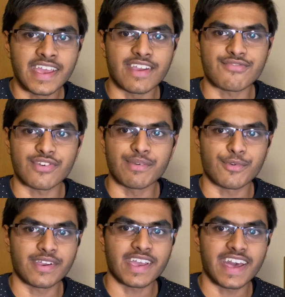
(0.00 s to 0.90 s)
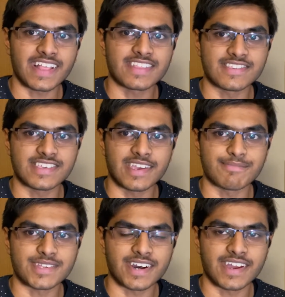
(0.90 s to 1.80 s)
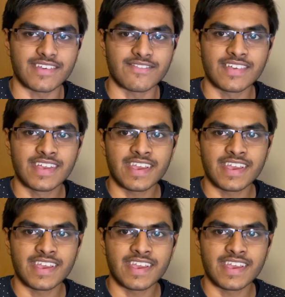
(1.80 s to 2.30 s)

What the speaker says: a framework at the same time.